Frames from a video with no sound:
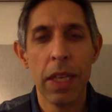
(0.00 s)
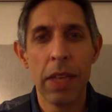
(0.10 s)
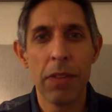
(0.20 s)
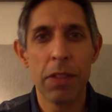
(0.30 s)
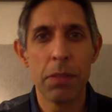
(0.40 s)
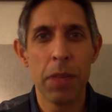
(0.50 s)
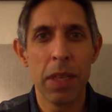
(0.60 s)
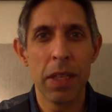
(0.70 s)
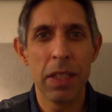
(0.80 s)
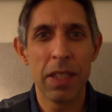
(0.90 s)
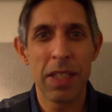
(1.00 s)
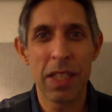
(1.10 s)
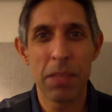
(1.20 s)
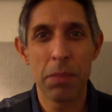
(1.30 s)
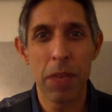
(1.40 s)
if it's been
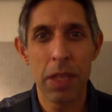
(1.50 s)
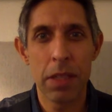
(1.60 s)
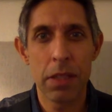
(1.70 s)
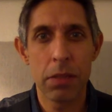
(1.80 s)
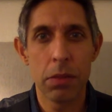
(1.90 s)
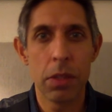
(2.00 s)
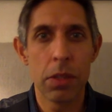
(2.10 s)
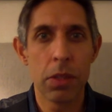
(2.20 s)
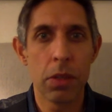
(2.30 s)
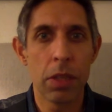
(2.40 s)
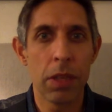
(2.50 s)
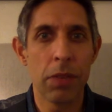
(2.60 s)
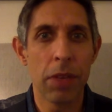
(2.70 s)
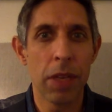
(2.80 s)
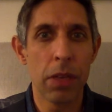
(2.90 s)
6 months, we'd certainly
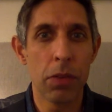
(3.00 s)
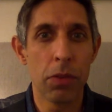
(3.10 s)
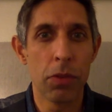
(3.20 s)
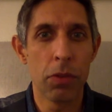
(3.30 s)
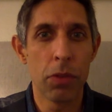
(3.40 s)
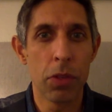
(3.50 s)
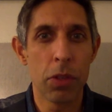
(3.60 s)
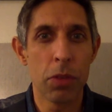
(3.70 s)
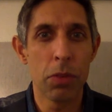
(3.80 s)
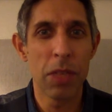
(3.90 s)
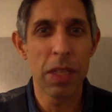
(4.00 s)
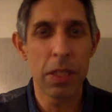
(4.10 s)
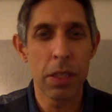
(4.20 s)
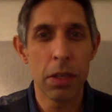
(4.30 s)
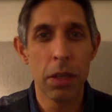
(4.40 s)
invite you for sure to
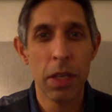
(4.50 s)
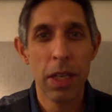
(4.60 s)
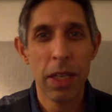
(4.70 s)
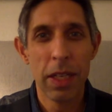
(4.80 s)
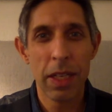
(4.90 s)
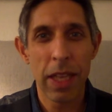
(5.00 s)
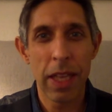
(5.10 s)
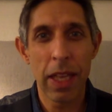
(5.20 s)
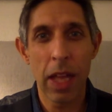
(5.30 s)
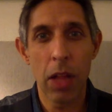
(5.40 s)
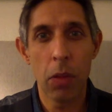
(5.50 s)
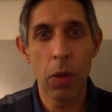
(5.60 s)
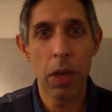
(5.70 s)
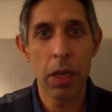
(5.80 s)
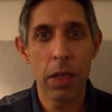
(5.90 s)
reconsider taking
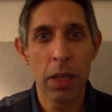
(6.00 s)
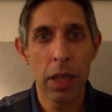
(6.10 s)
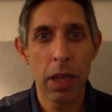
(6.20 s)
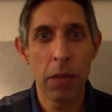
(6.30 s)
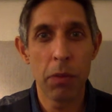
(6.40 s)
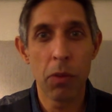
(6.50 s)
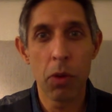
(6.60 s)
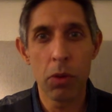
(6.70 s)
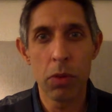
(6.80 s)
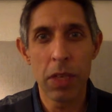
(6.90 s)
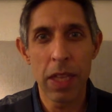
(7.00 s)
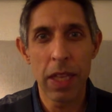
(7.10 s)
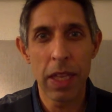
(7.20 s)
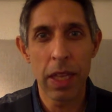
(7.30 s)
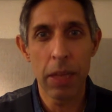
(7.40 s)
CAL1 before
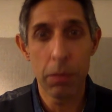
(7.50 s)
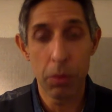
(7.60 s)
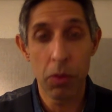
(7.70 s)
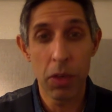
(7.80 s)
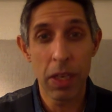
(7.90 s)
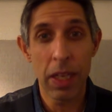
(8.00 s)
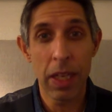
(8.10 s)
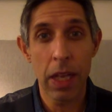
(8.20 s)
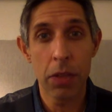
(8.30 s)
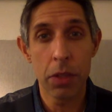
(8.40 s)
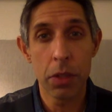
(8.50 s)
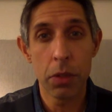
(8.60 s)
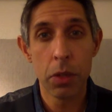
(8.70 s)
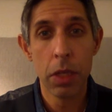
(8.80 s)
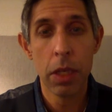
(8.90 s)
taking CAL2.